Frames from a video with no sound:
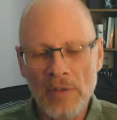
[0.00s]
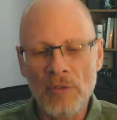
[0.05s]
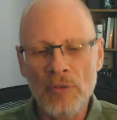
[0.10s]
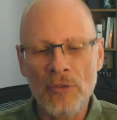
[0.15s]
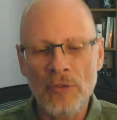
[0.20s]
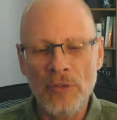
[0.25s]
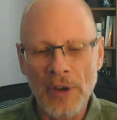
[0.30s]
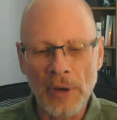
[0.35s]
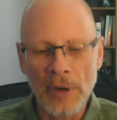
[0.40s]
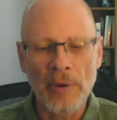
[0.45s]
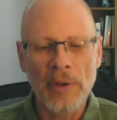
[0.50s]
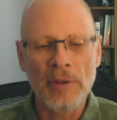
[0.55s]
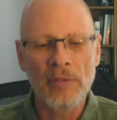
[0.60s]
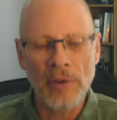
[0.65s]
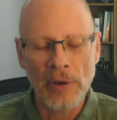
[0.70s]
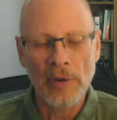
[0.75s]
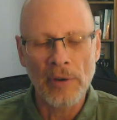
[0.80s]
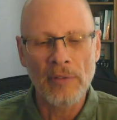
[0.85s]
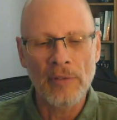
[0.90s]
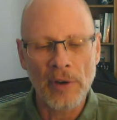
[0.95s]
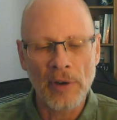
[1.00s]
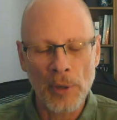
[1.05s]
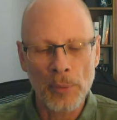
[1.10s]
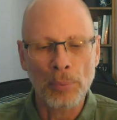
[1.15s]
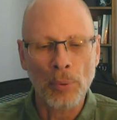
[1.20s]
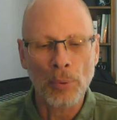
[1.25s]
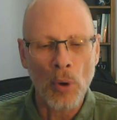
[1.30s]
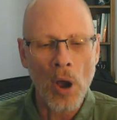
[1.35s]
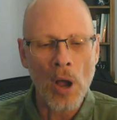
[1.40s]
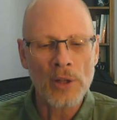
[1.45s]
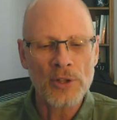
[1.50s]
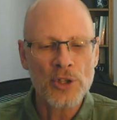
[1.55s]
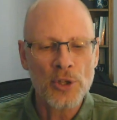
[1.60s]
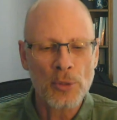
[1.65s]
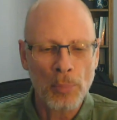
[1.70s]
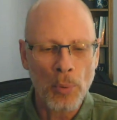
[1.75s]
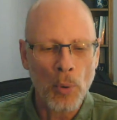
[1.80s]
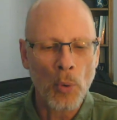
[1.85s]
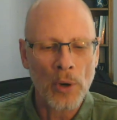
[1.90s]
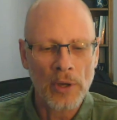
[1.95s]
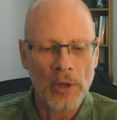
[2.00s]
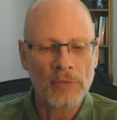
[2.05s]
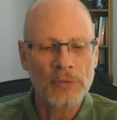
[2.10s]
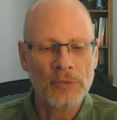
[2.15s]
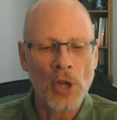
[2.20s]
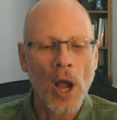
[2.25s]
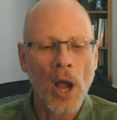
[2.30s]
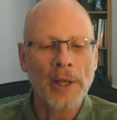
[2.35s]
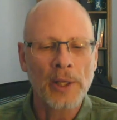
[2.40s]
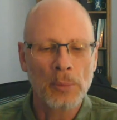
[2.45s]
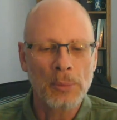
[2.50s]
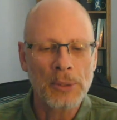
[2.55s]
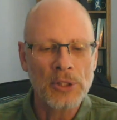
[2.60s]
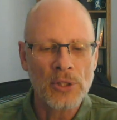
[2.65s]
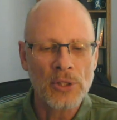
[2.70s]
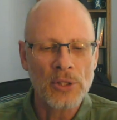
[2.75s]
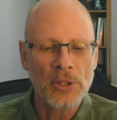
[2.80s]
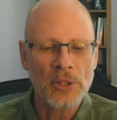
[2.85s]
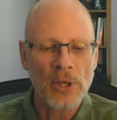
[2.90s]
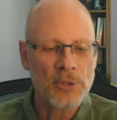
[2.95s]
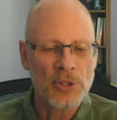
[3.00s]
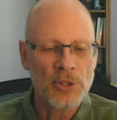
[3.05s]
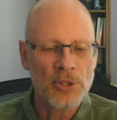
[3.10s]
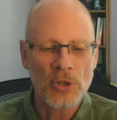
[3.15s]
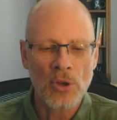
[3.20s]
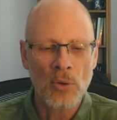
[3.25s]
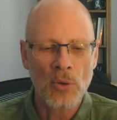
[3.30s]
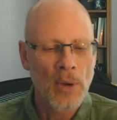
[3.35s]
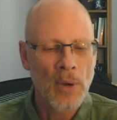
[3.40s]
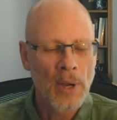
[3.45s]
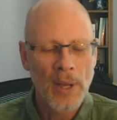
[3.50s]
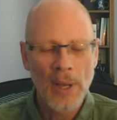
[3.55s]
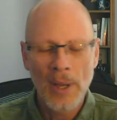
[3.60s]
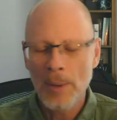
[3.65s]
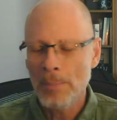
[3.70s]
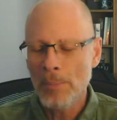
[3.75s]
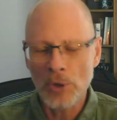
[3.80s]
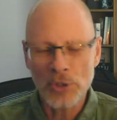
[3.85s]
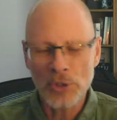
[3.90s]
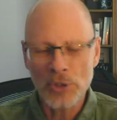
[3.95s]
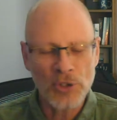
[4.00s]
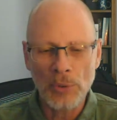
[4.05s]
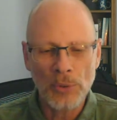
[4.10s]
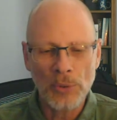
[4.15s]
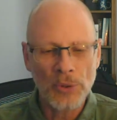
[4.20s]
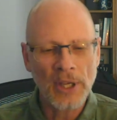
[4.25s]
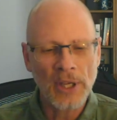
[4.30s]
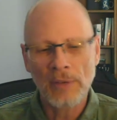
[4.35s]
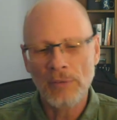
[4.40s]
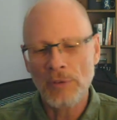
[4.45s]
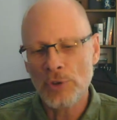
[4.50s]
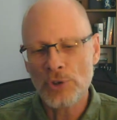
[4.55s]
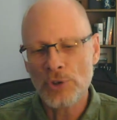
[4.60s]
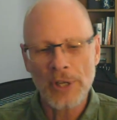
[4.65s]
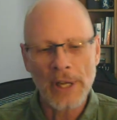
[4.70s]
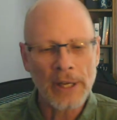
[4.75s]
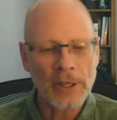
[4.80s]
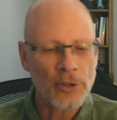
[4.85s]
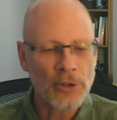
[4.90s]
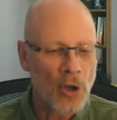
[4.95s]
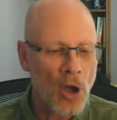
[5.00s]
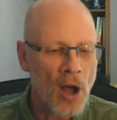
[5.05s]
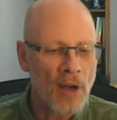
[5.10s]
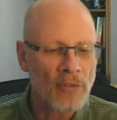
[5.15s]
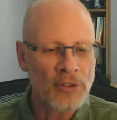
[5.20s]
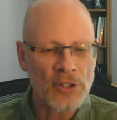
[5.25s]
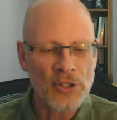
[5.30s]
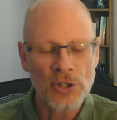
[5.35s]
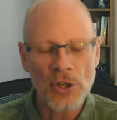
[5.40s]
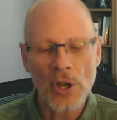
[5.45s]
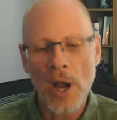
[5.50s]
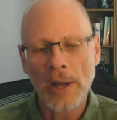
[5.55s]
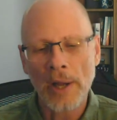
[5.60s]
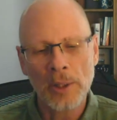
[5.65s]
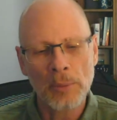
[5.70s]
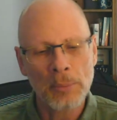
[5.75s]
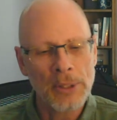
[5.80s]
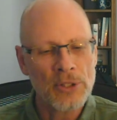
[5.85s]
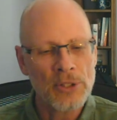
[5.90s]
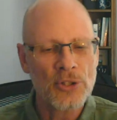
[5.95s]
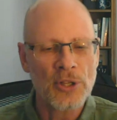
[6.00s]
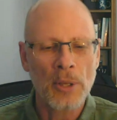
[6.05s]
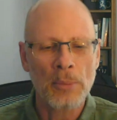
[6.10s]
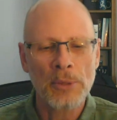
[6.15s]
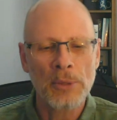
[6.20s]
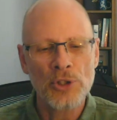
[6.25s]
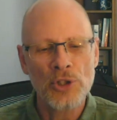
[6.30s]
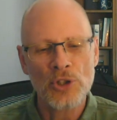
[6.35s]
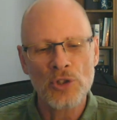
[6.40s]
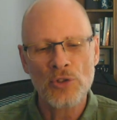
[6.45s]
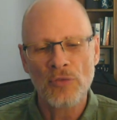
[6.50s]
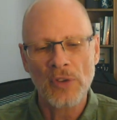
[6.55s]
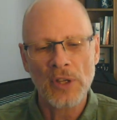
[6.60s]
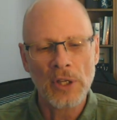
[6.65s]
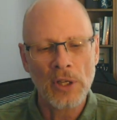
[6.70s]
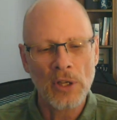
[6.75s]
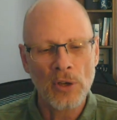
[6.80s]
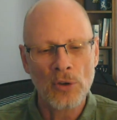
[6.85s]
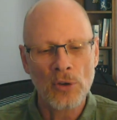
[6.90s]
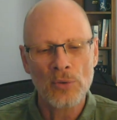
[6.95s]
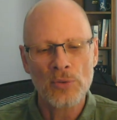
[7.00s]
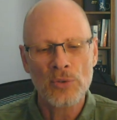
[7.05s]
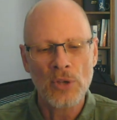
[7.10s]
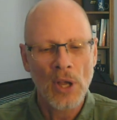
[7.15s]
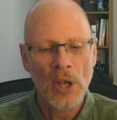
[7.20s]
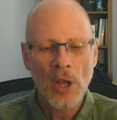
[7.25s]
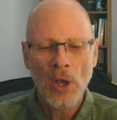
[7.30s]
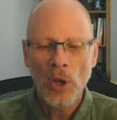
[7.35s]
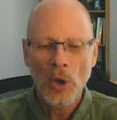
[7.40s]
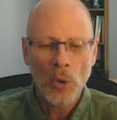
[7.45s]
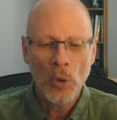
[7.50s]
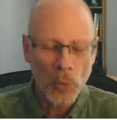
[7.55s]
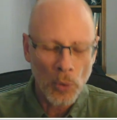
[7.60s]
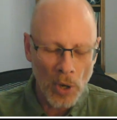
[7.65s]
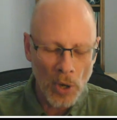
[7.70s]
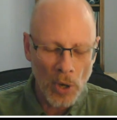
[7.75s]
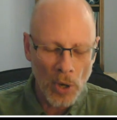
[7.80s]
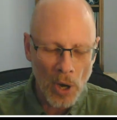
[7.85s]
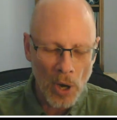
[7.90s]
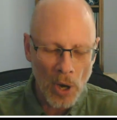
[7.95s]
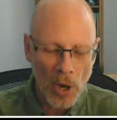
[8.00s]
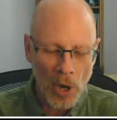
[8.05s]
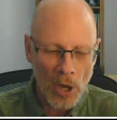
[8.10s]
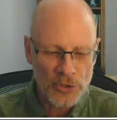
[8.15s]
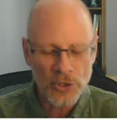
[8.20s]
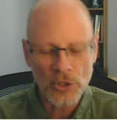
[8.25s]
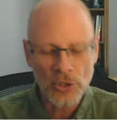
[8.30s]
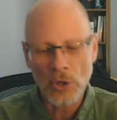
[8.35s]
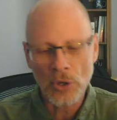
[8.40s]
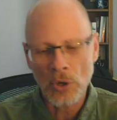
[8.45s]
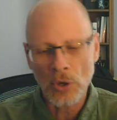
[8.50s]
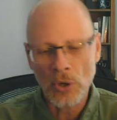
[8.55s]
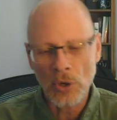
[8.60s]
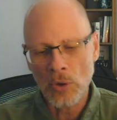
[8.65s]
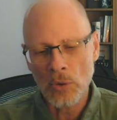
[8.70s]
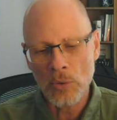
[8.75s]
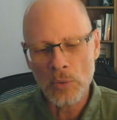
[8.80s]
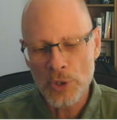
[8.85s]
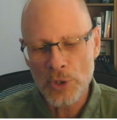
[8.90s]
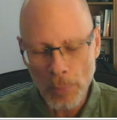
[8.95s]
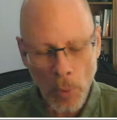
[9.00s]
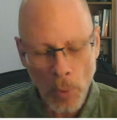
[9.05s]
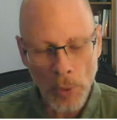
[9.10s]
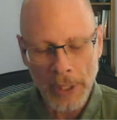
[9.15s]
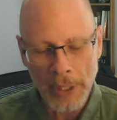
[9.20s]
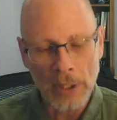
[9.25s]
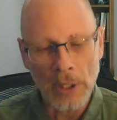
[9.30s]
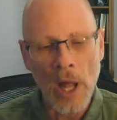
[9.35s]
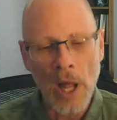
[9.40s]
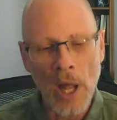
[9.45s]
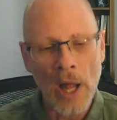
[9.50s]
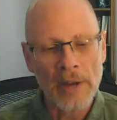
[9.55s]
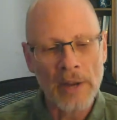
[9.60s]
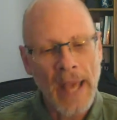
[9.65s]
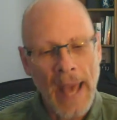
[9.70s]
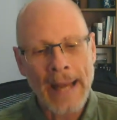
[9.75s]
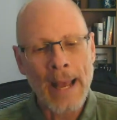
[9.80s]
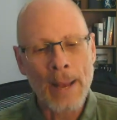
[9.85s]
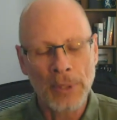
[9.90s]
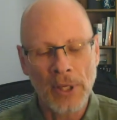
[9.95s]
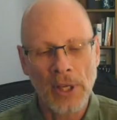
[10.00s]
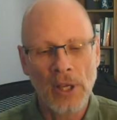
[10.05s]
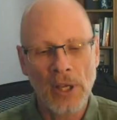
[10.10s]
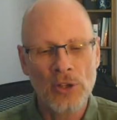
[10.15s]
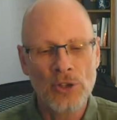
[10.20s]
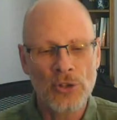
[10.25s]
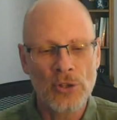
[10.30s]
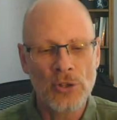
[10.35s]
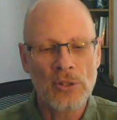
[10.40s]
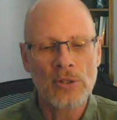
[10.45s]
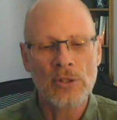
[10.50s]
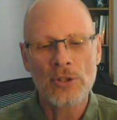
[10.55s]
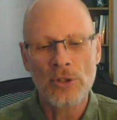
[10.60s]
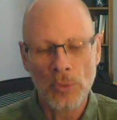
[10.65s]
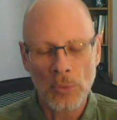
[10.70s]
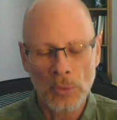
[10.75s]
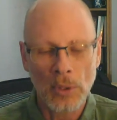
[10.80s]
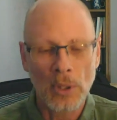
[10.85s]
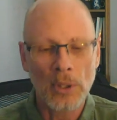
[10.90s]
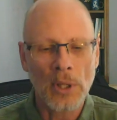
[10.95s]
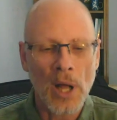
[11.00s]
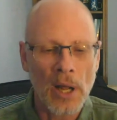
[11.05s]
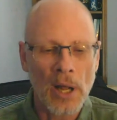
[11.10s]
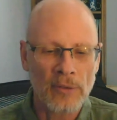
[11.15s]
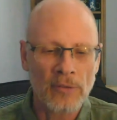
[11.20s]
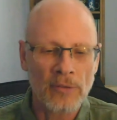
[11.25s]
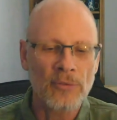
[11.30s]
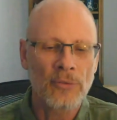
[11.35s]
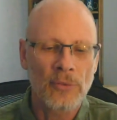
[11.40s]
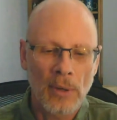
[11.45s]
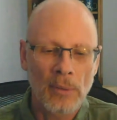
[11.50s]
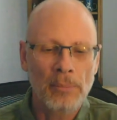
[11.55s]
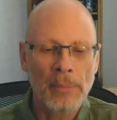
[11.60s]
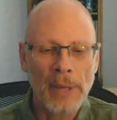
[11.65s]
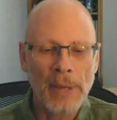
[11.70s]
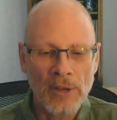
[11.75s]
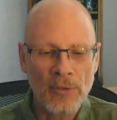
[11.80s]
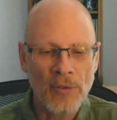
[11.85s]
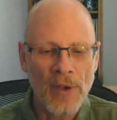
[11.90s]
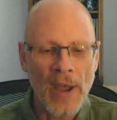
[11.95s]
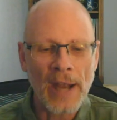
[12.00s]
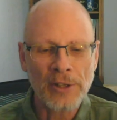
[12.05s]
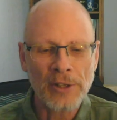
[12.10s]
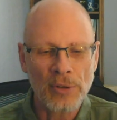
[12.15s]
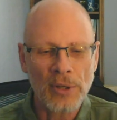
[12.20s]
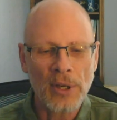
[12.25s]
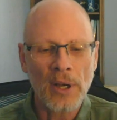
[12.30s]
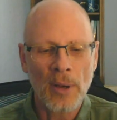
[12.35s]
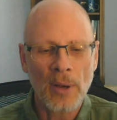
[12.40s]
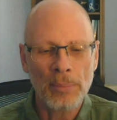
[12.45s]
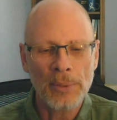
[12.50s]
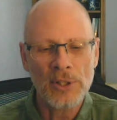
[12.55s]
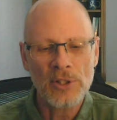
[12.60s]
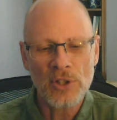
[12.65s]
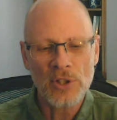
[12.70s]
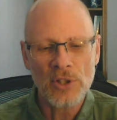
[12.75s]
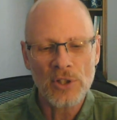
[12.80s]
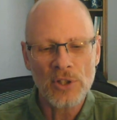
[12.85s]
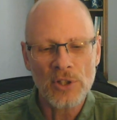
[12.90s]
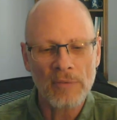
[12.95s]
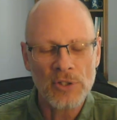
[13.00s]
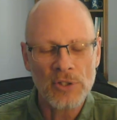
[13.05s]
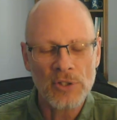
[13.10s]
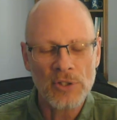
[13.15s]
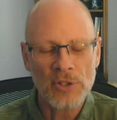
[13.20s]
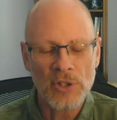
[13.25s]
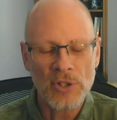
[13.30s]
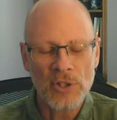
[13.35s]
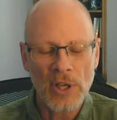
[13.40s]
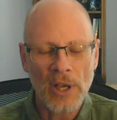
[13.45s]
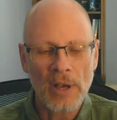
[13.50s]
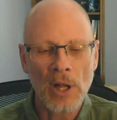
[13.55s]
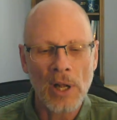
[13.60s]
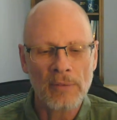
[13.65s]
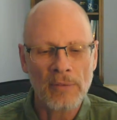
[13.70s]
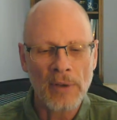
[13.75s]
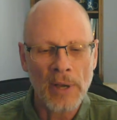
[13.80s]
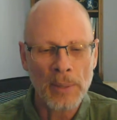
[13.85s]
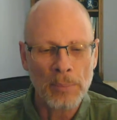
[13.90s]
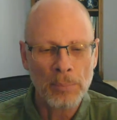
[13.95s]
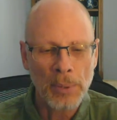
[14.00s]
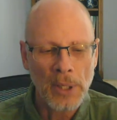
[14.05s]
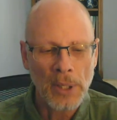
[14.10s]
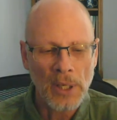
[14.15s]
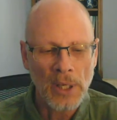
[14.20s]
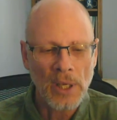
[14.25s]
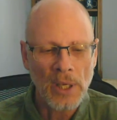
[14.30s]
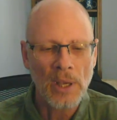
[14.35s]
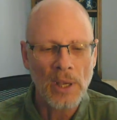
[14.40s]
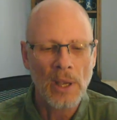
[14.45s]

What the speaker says: a very, very, very broad support of document types. So most of what you think of your standard Office documents, images, videos. We're also supporting a lot of CAD applications. So a lot of manufacturing companies obviously have a lot of IP.